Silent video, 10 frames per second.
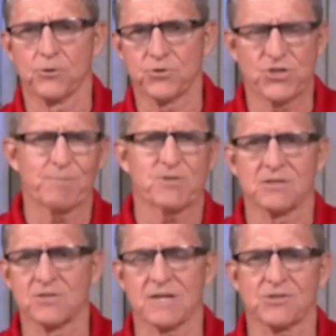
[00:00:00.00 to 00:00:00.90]
ships
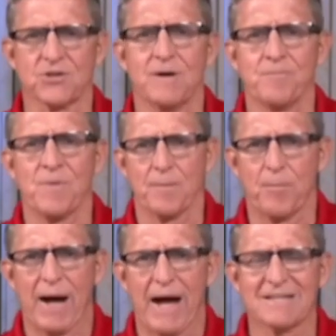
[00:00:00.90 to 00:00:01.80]
and such
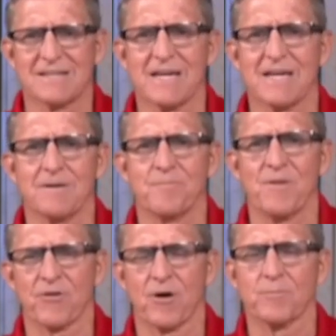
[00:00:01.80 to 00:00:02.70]
by sea
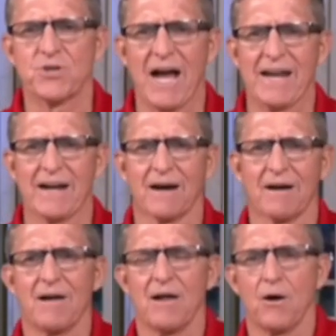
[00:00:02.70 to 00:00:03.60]
from
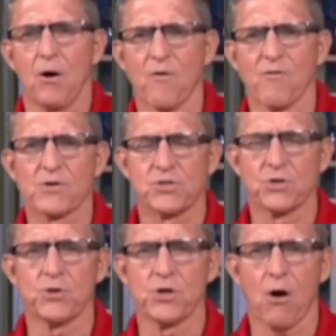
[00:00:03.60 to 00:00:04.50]
China over
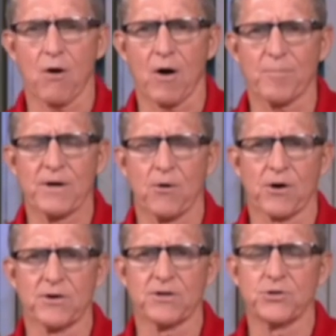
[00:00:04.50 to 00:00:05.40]
to Europe in
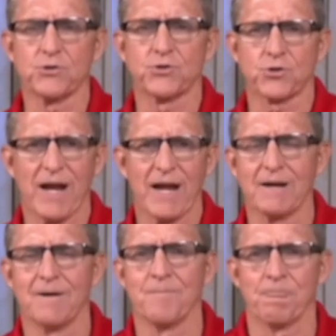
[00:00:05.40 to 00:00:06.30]
order to do
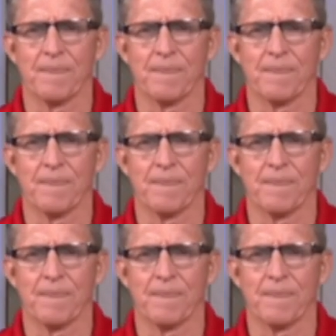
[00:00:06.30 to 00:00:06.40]
trade,